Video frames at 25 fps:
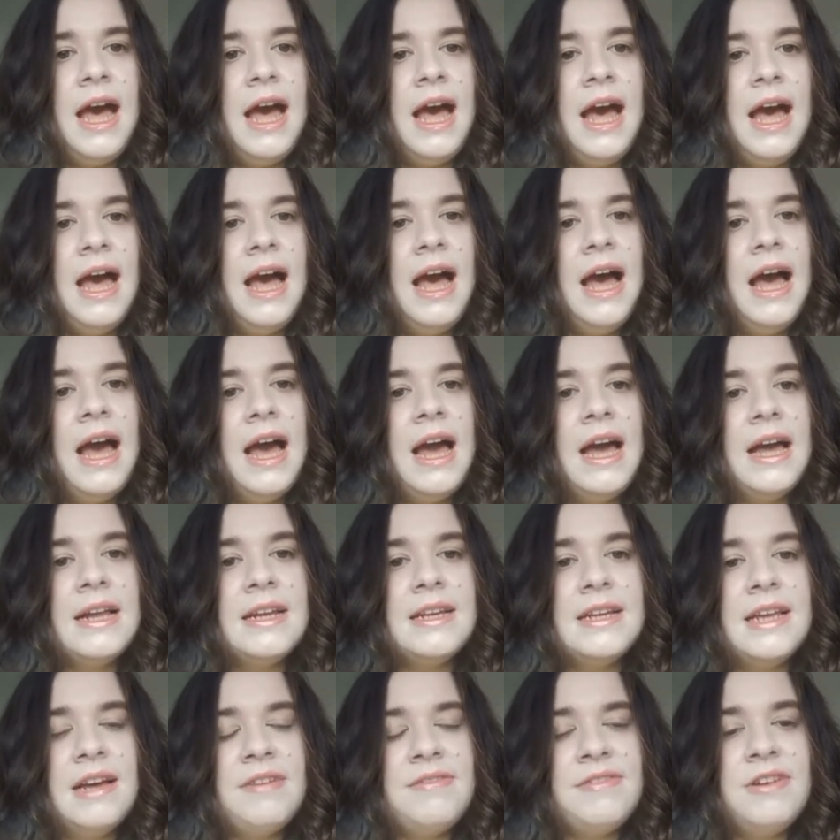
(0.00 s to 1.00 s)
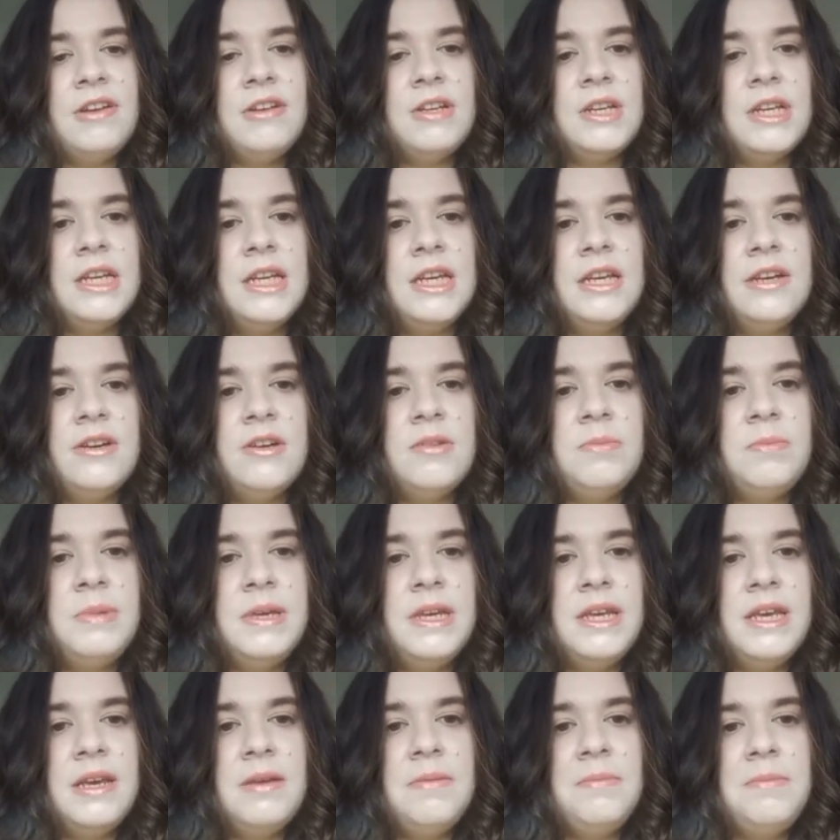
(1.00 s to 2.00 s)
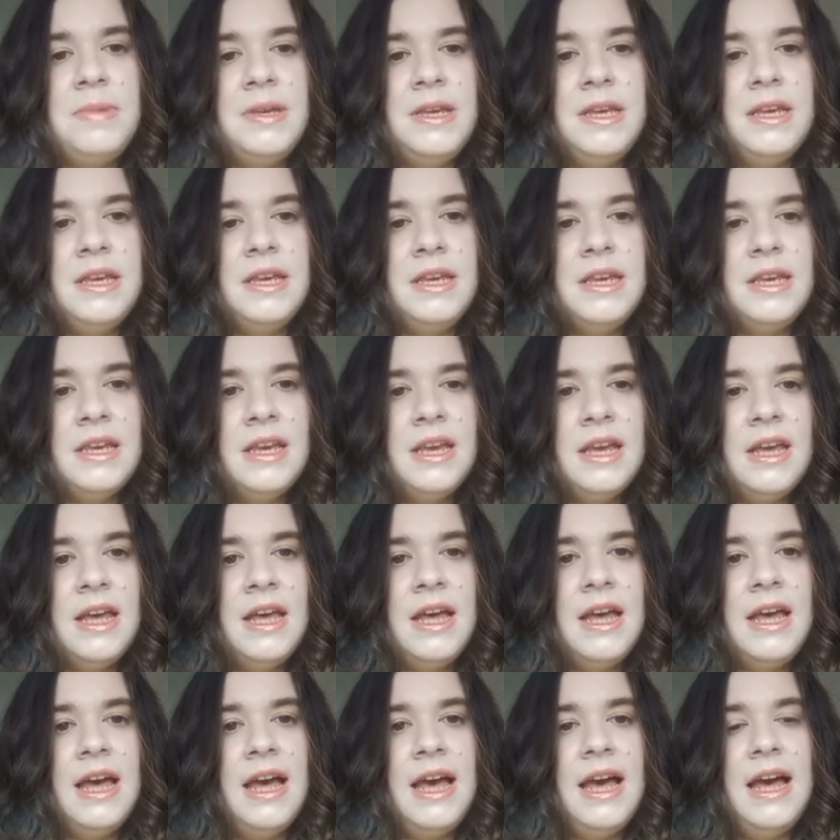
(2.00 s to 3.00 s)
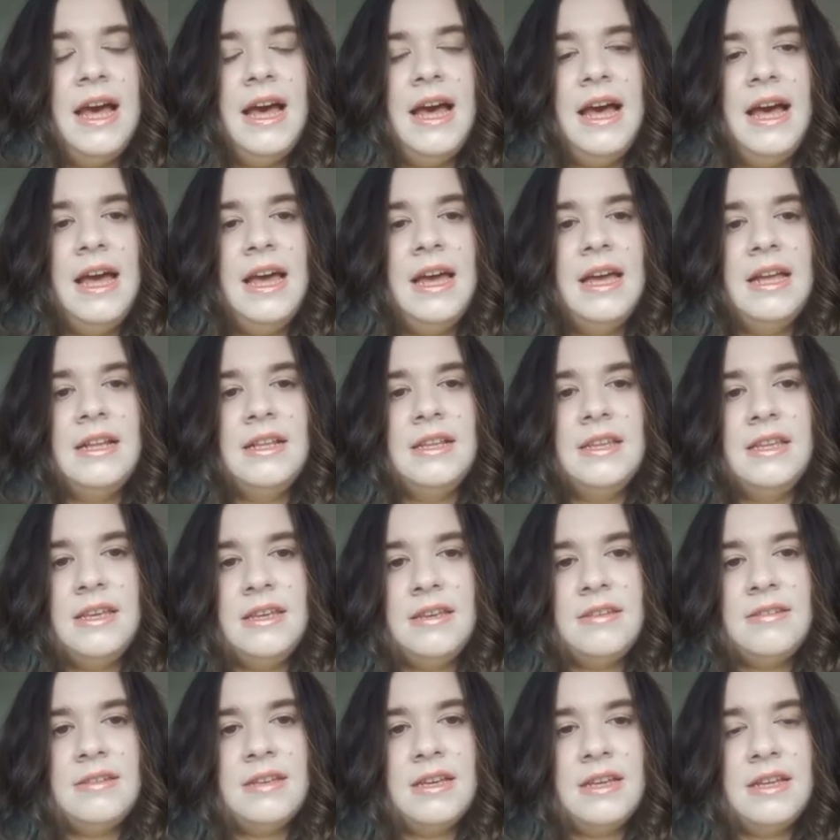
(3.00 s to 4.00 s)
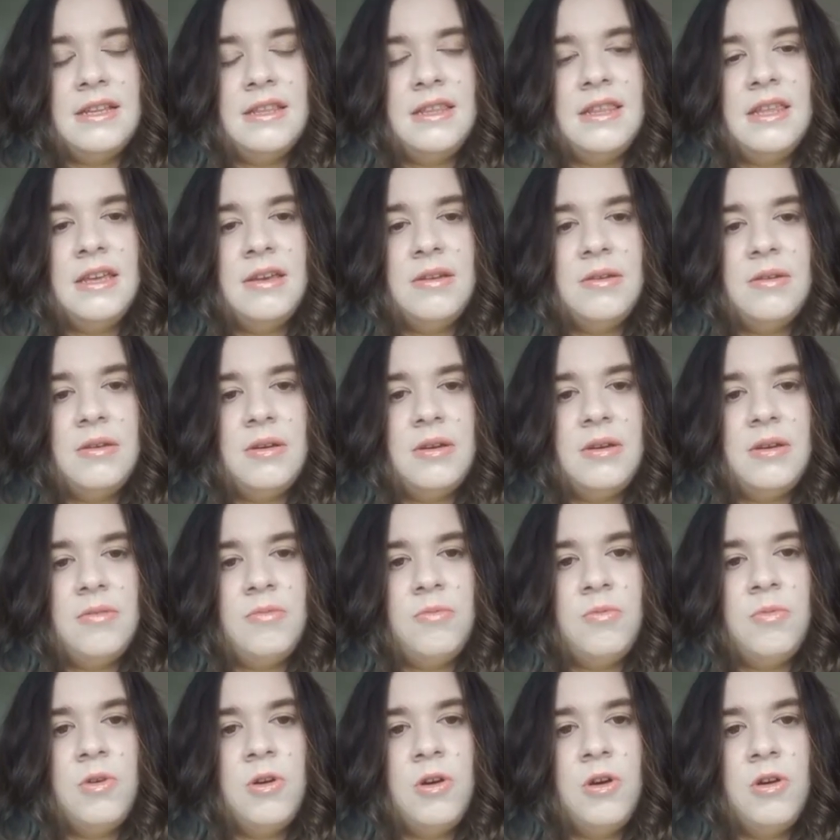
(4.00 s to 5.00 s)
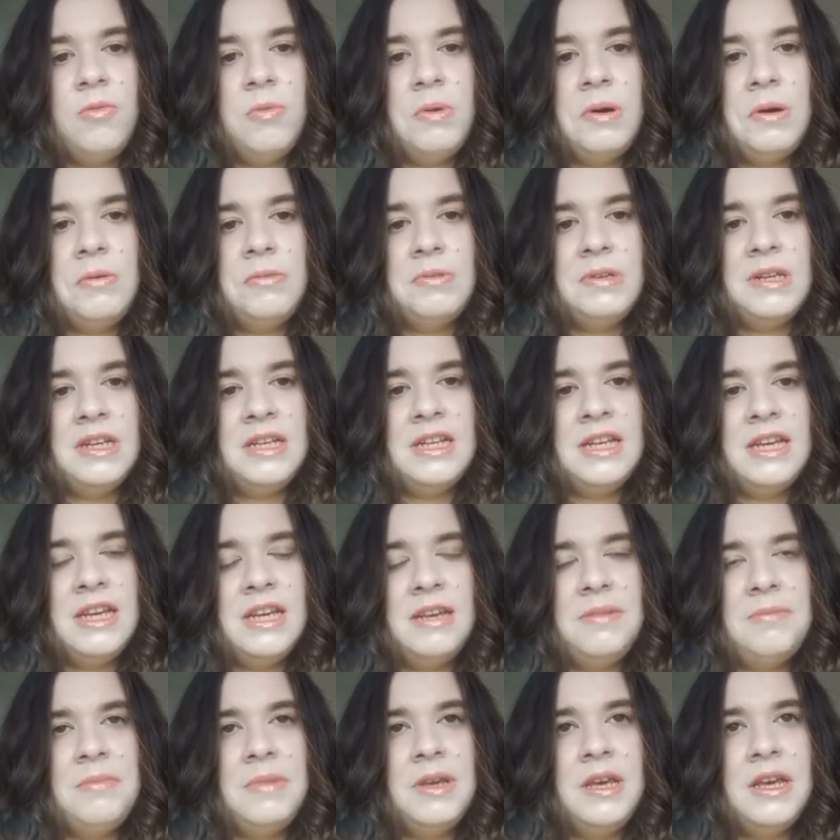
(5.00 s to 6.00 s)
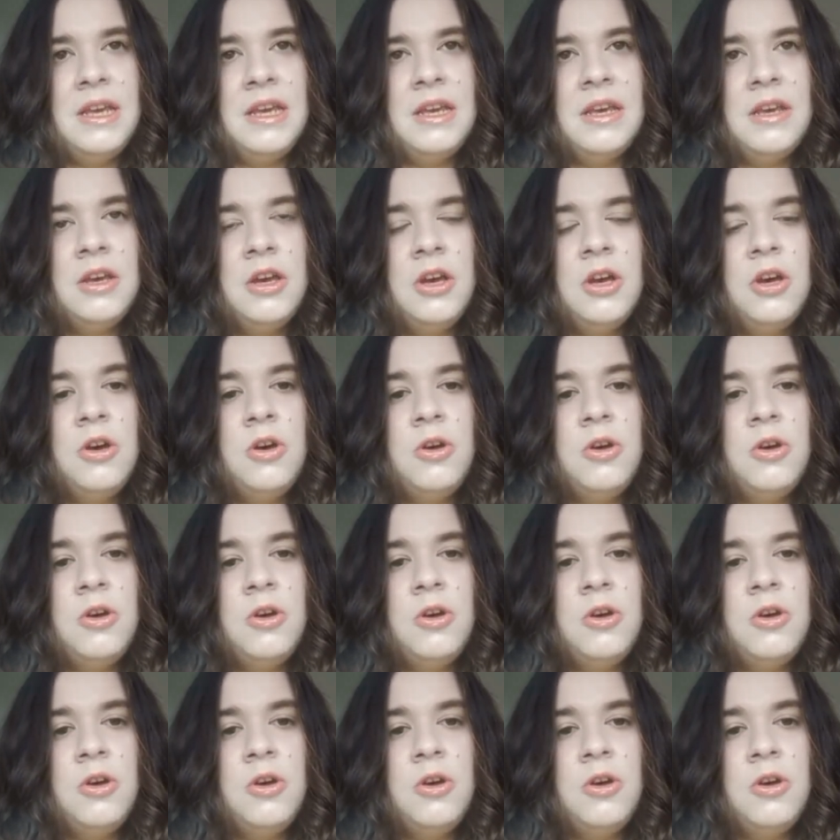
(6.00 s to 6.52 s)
and I found an Airbnb, and they said they were willing to take me.